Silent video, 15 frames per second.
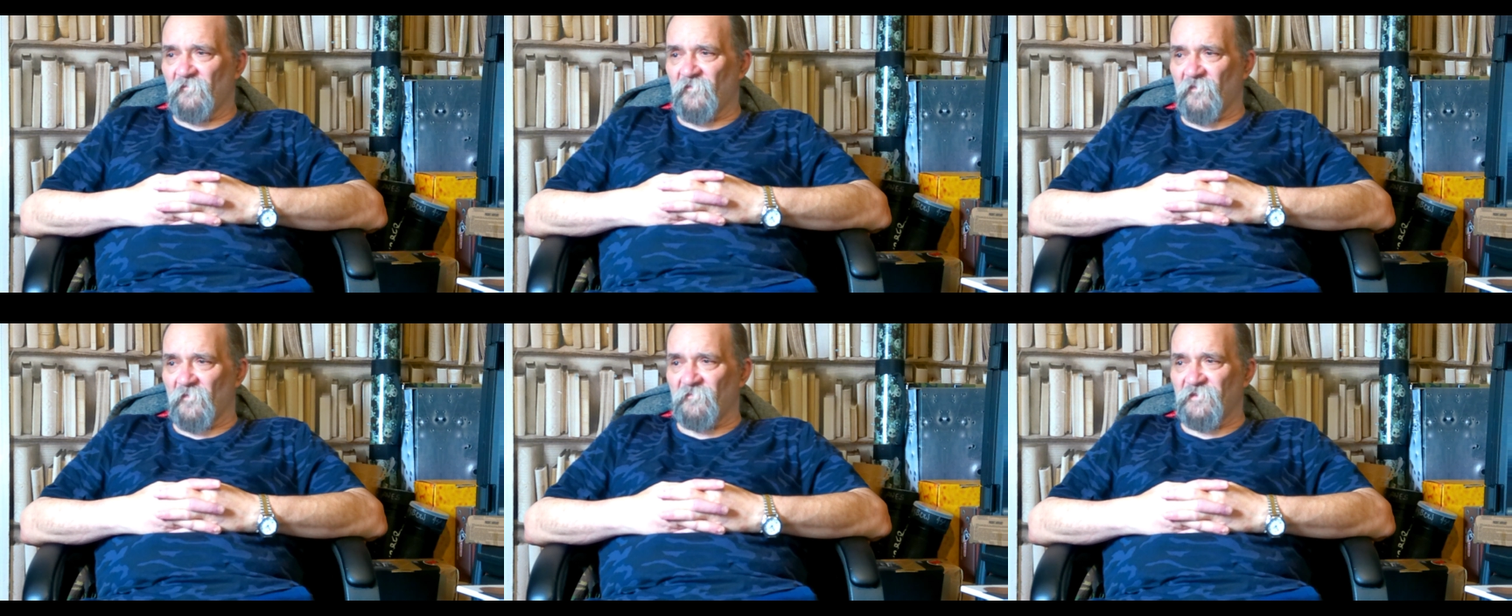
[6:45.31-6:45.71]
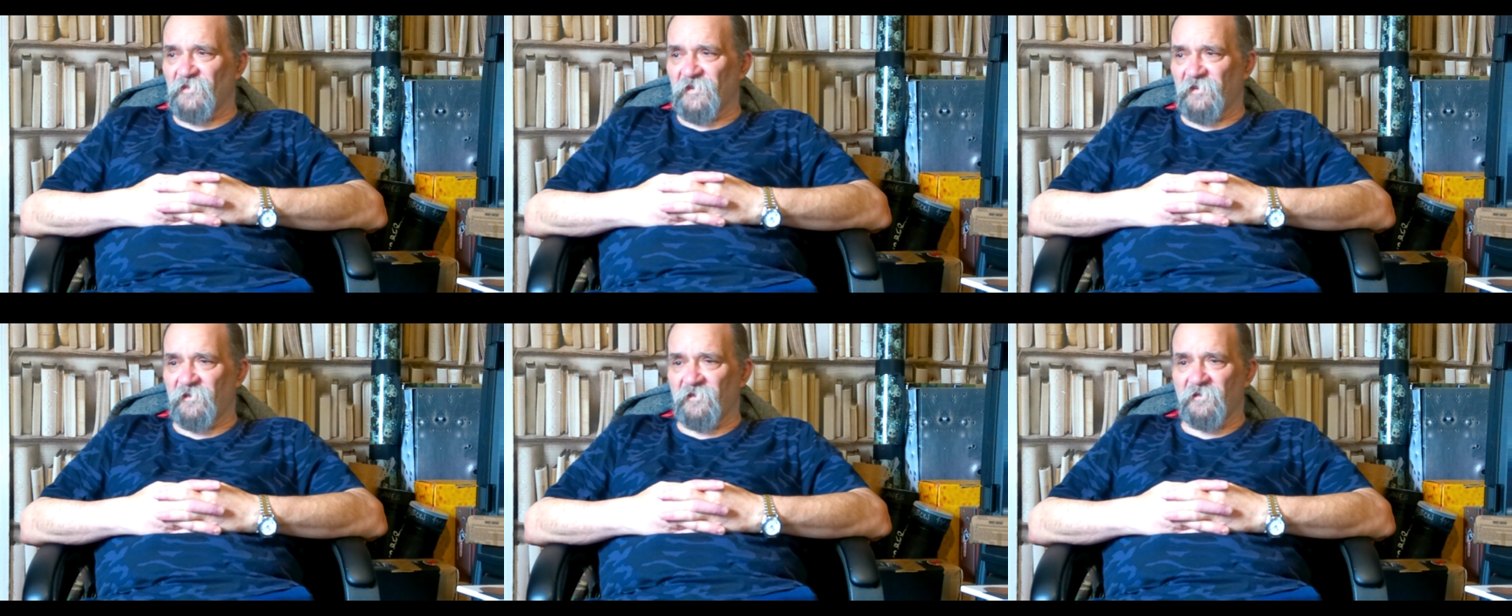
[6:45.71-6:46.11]
from
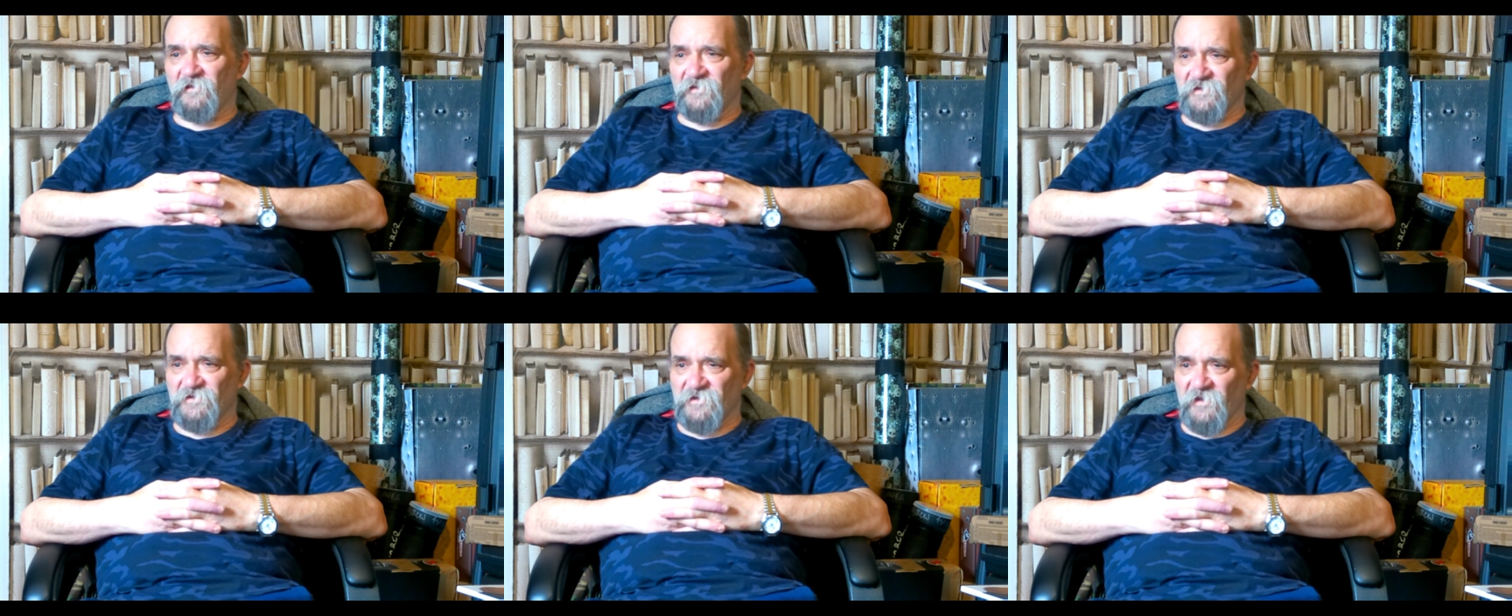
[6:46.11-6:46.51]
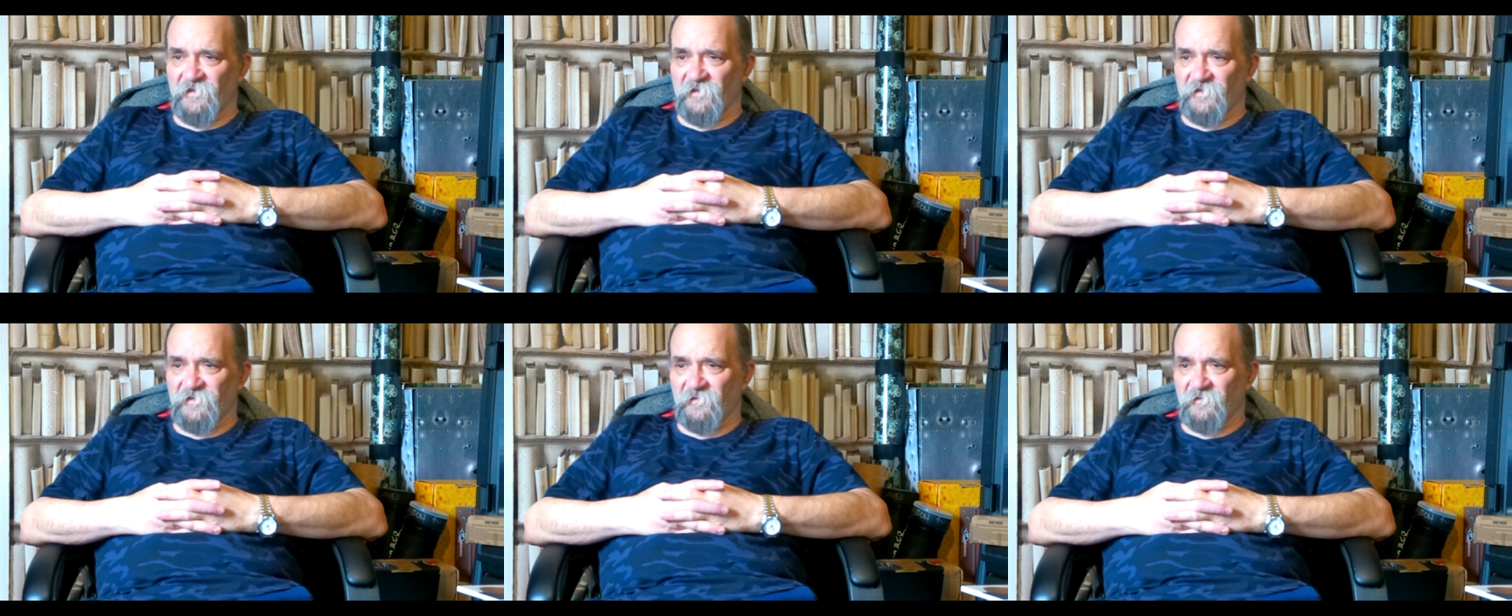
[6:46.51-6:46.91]
the
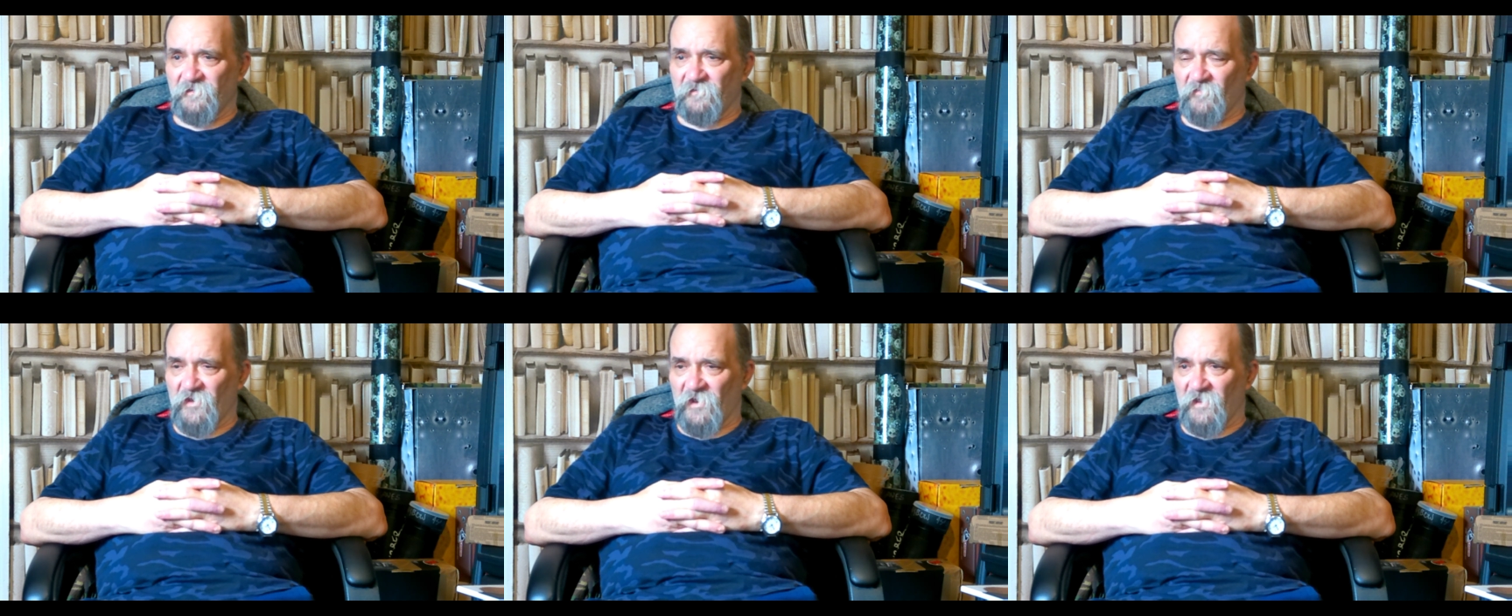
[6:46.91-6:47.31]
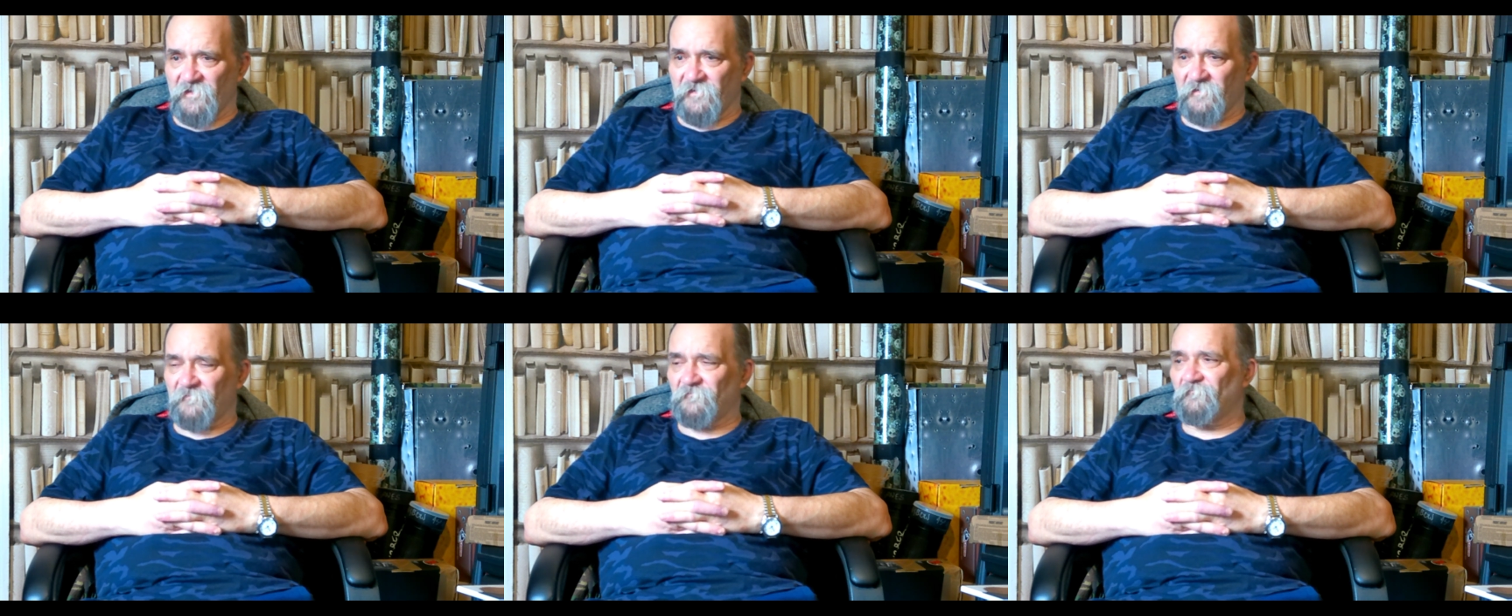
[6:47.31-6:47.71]
genet
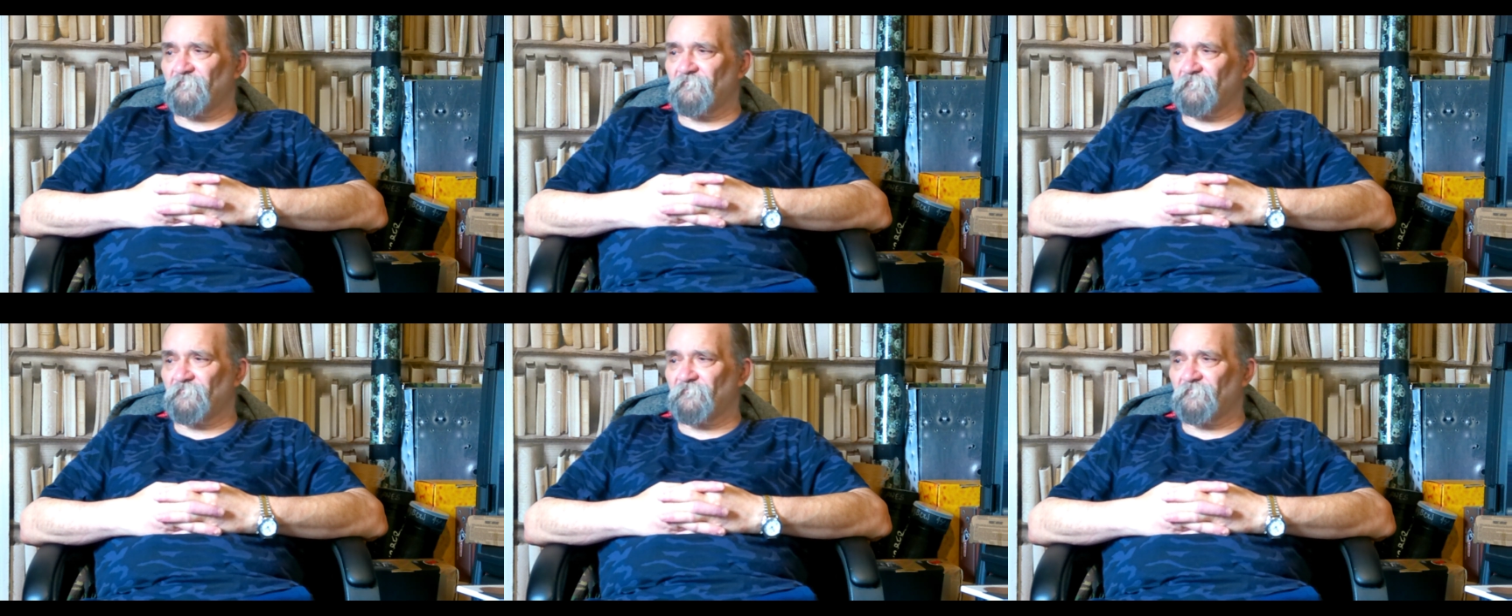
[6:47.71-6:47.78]
plant.